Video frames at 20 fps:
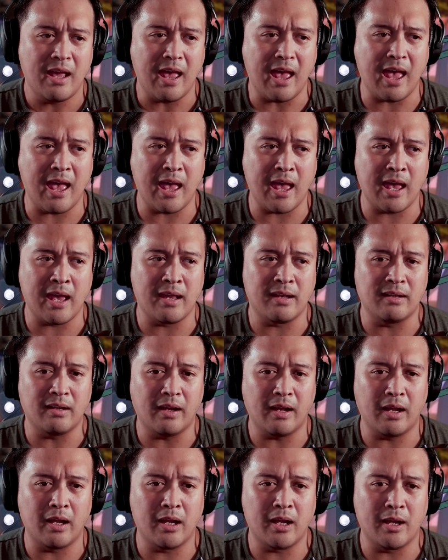And
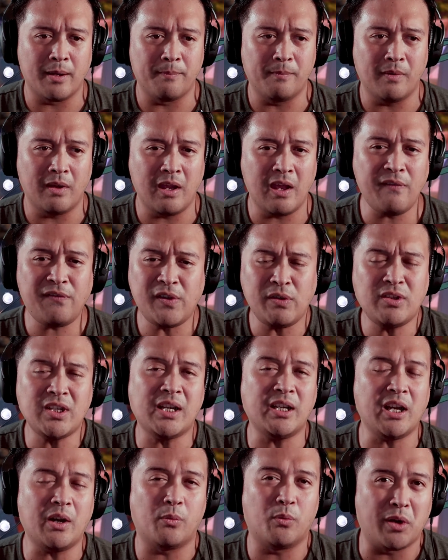um, if you've
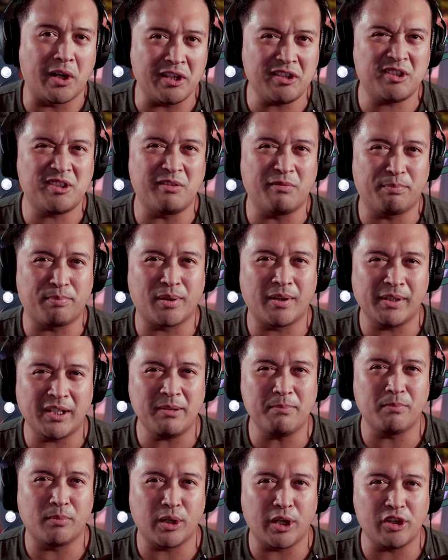done it once, you've
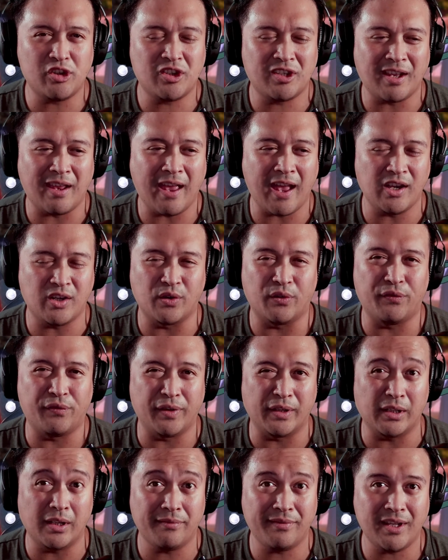pretty much had your
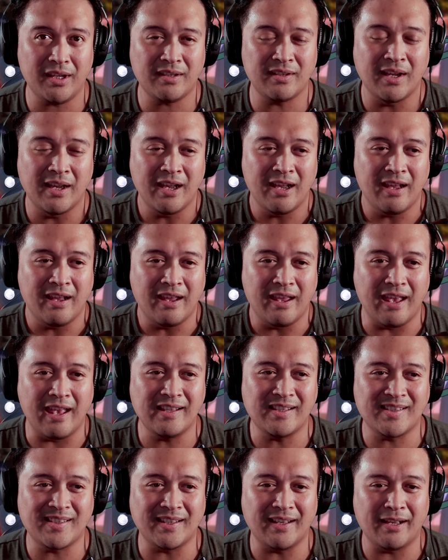fill of it.
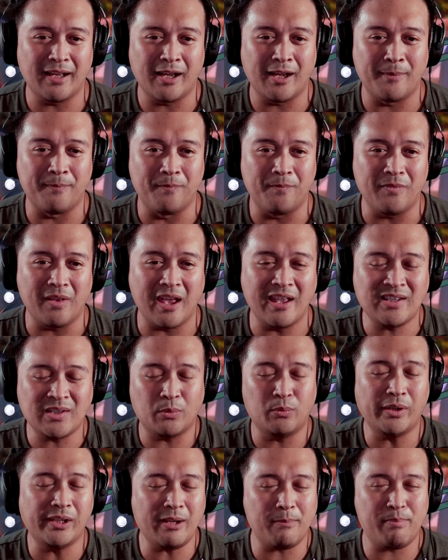It's um, it's
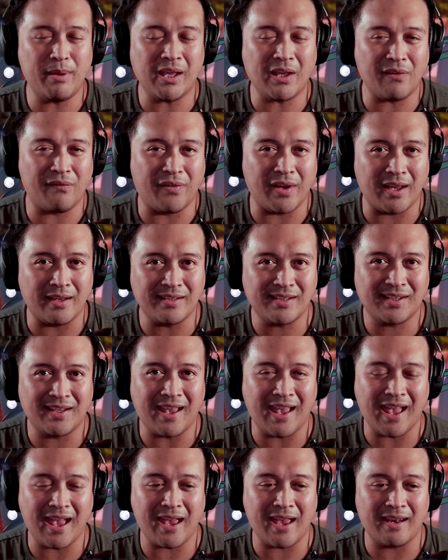a really big event.
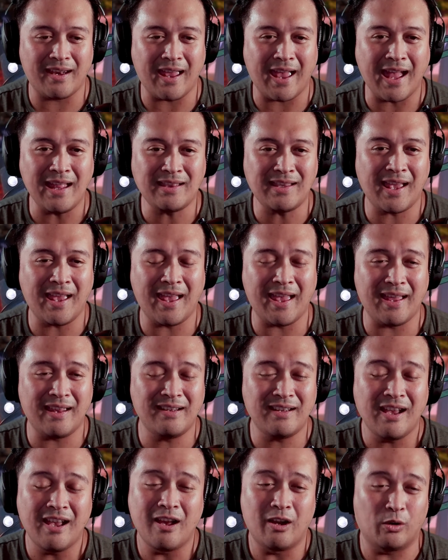And at the
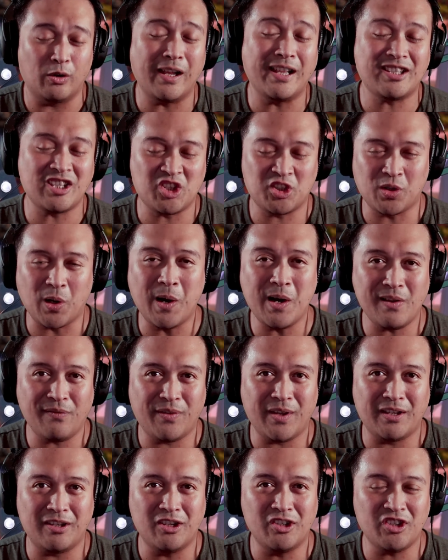end, or at the start of
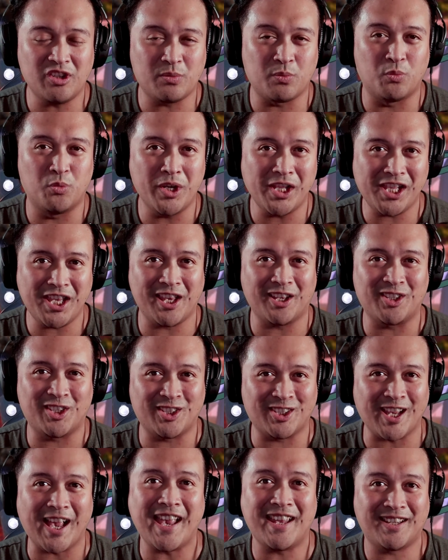it, you're just really
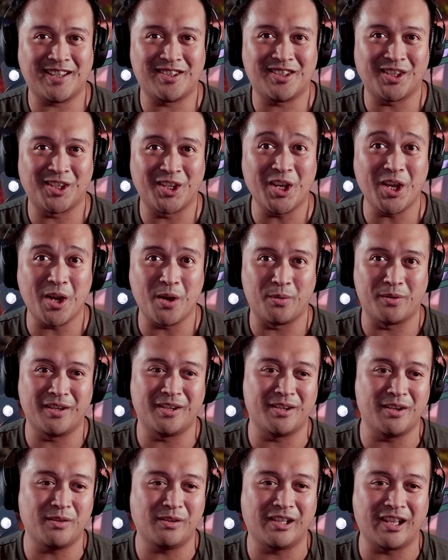excited to go, you
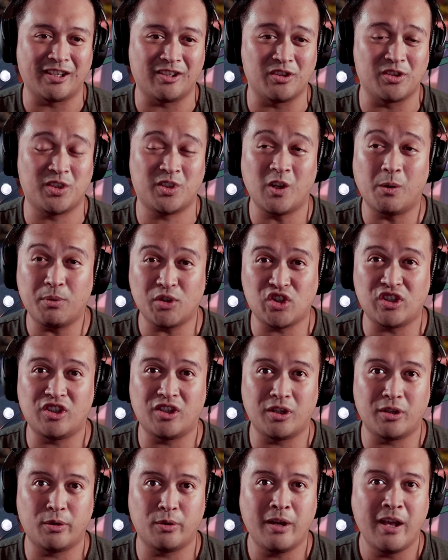know? Like, there's so much to
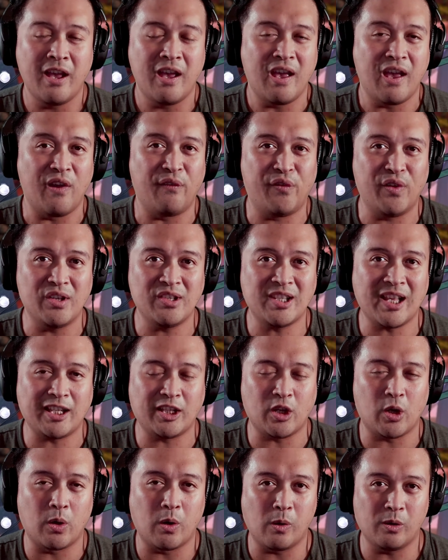do. It feels like
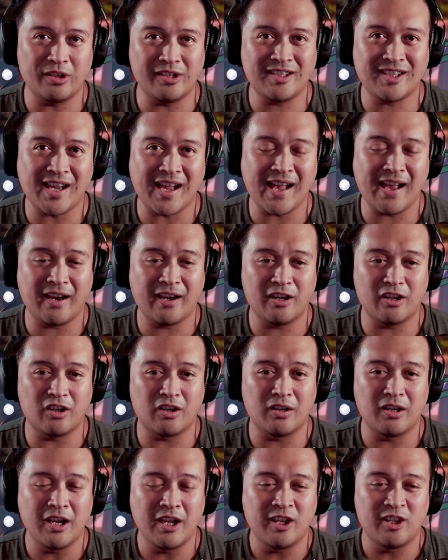the whole
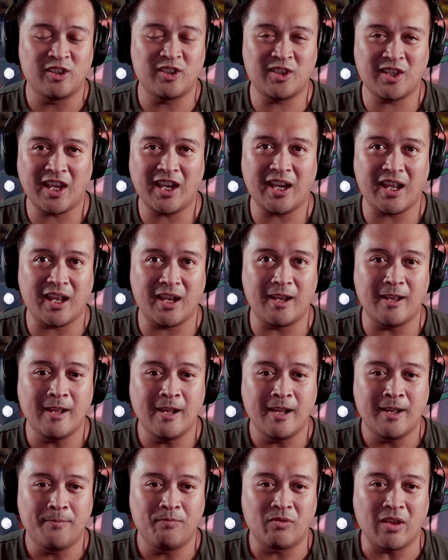entire city
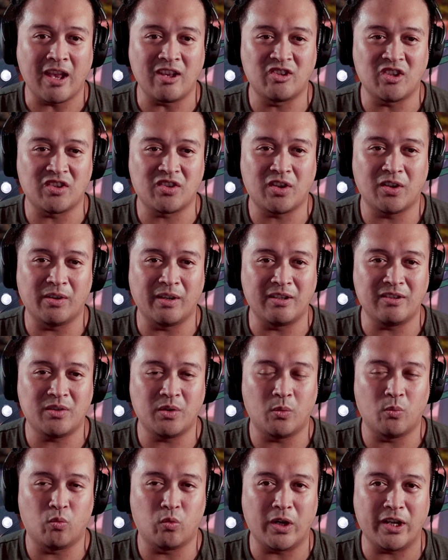has just turned
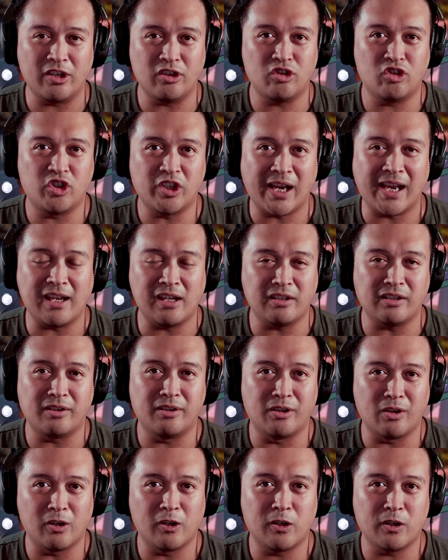into one giant
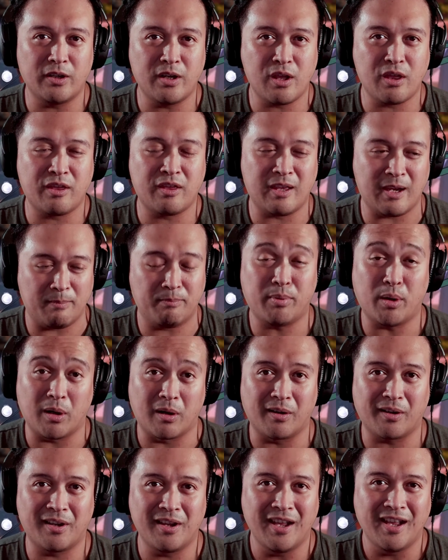nerd theme
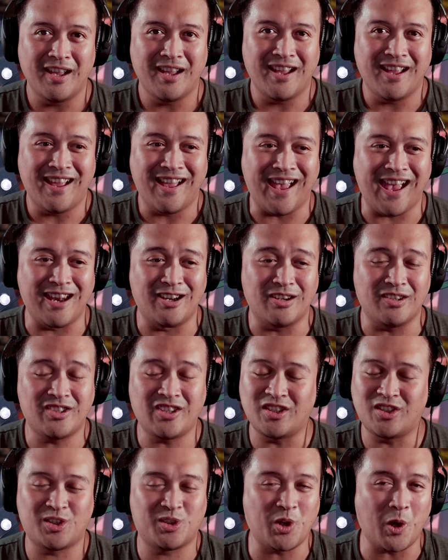park. And there's
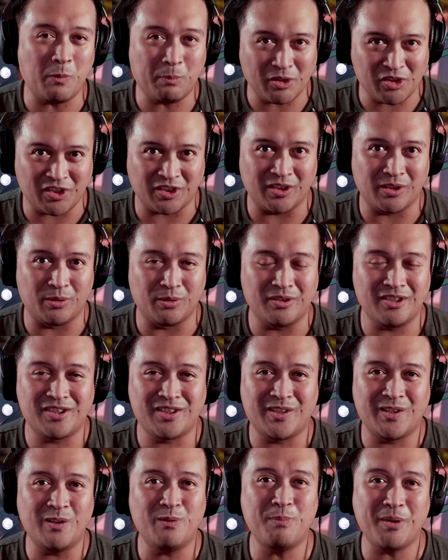just so much to do.
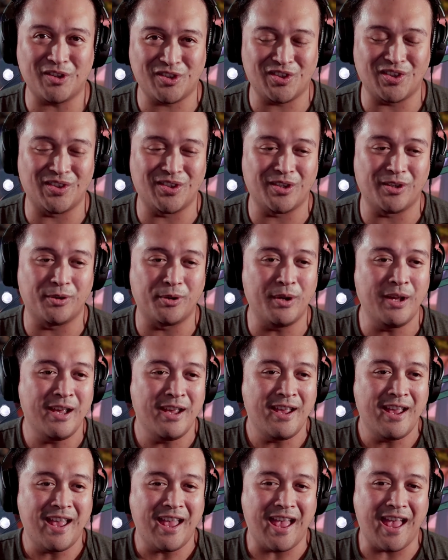Just too much to do.
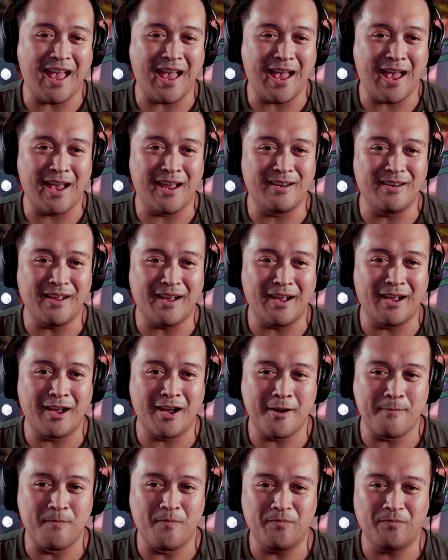And,
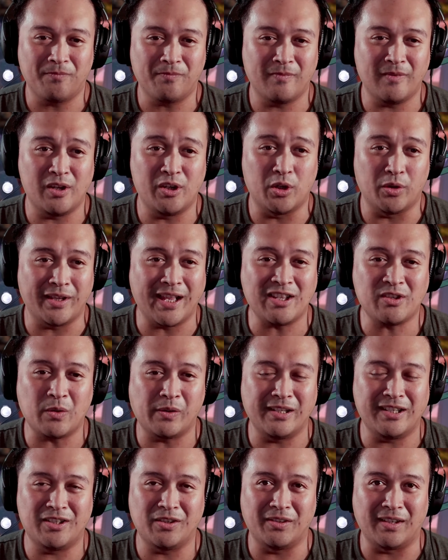um, you know, that's
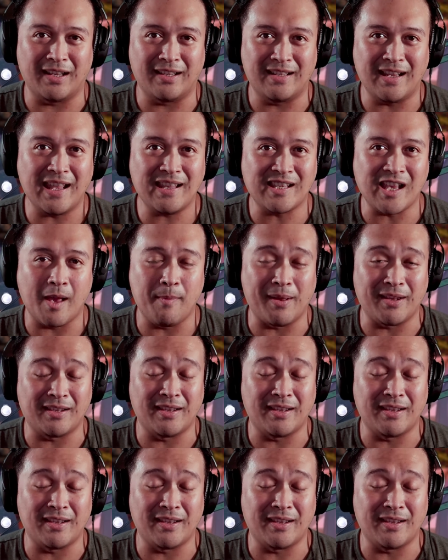only during the daytime.